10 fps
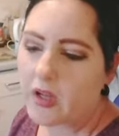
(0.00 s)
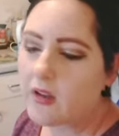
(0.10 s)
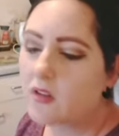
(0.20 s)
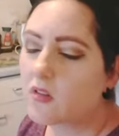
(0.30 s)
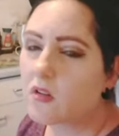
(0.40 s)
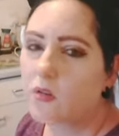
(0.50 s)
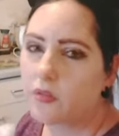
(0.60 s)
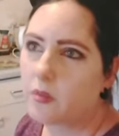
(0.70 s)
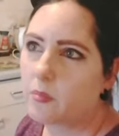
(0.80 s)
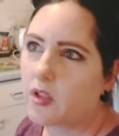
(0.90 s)
it's
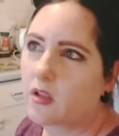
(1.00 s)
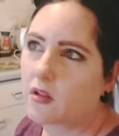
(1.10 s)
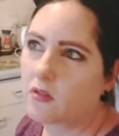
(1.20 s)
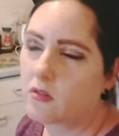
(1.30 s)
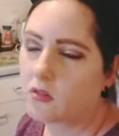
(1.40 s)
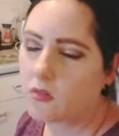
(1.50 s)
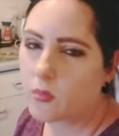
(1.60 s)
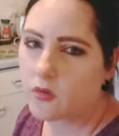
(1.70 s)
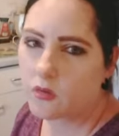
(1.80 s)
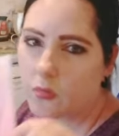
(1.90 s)
nothing big, it's just
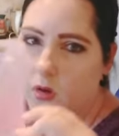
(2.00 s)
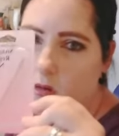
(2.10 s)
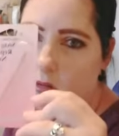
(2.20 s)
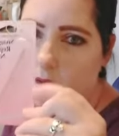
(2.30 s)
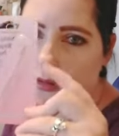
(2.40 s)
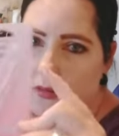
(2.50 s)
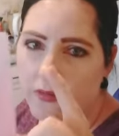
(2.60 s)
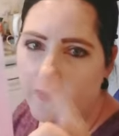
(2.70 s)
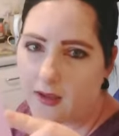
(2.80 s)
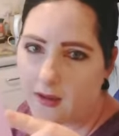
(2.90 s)
somewhat small, it's
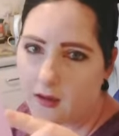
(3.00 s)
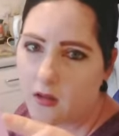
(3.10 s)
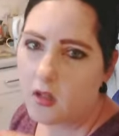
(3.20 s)
that